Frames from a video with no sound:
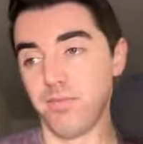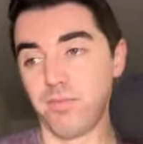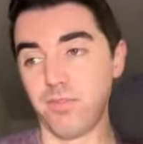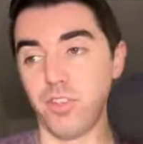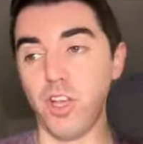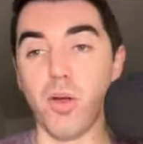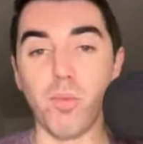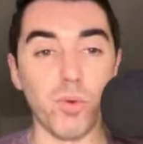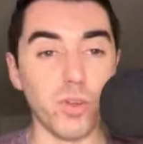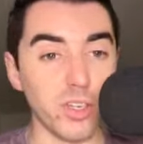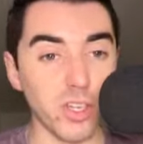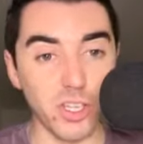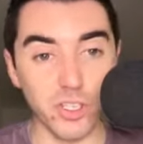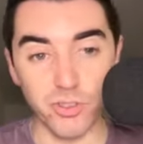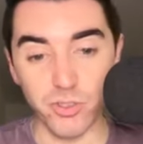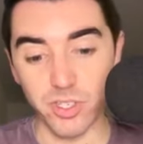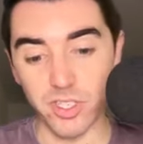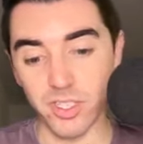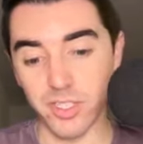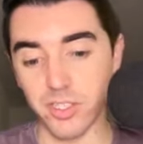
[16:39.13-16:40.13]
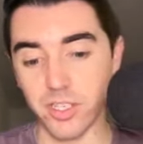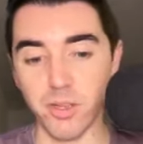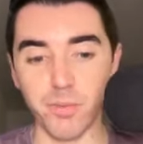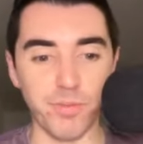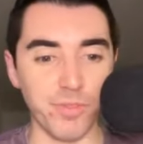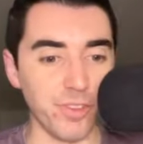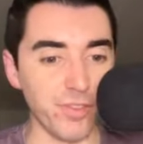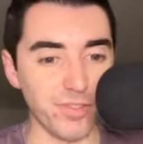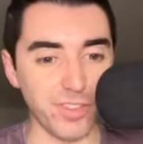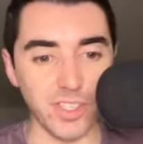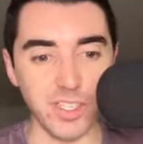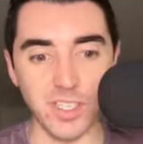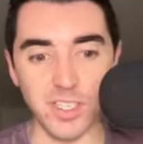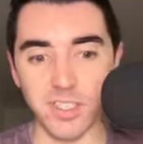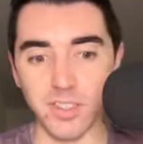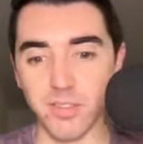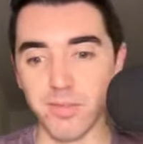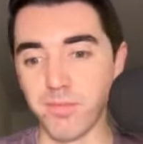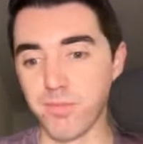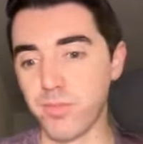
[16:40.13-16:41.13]
top 100, top
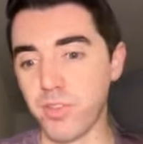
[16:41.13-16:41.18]
50,